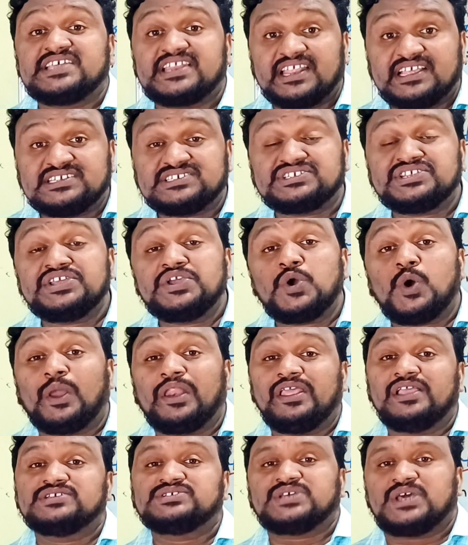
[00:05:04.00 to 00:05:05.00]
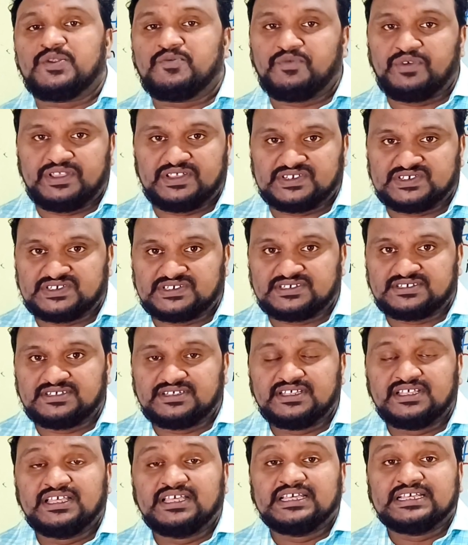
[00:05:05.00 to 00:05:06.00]
resting on a surface,
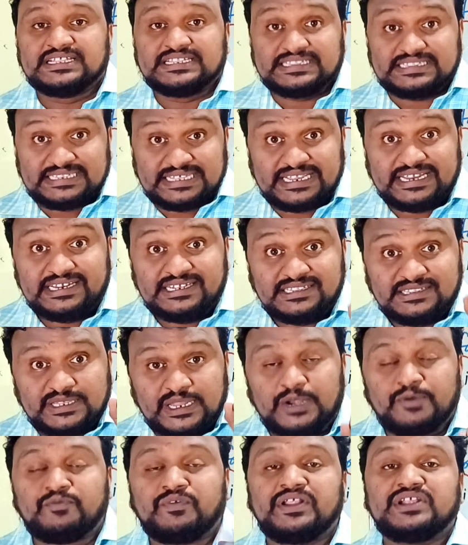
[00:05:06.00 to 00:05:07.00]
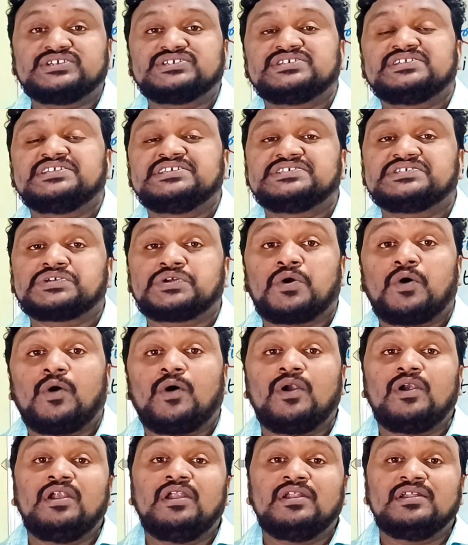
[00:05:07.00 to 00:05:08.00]
then that friction is
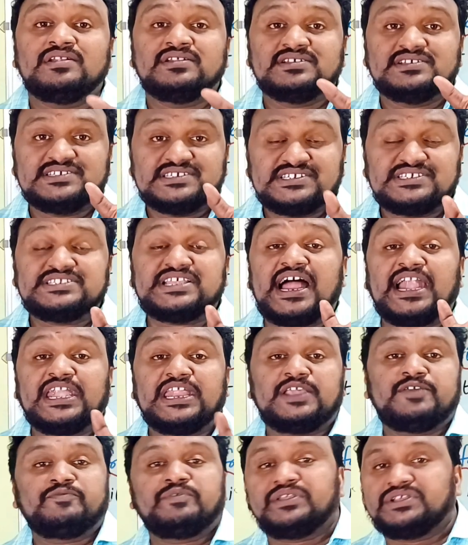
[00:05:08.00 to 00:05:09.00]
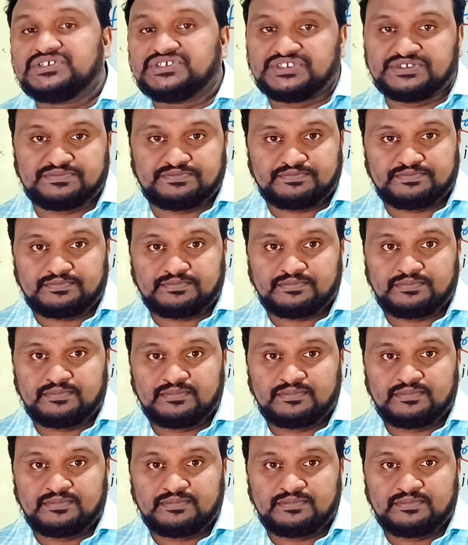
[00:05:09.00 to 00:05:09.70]
called static friction.